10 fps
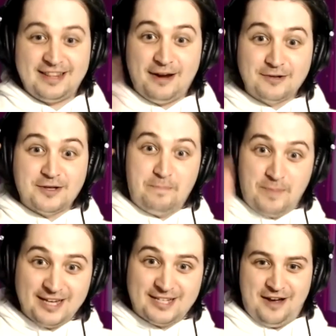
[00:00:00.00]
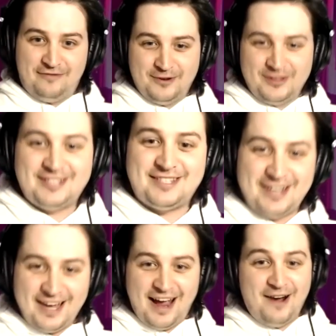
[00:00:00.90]
There was a big software release yes.
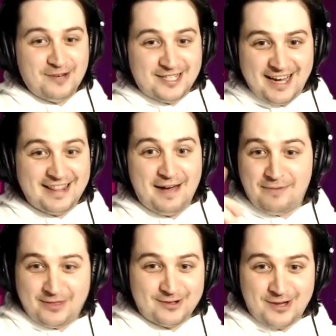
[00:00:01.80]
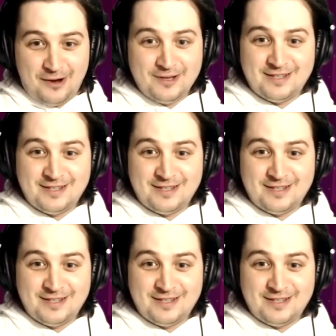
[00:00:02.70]
today. I always say that, but there's always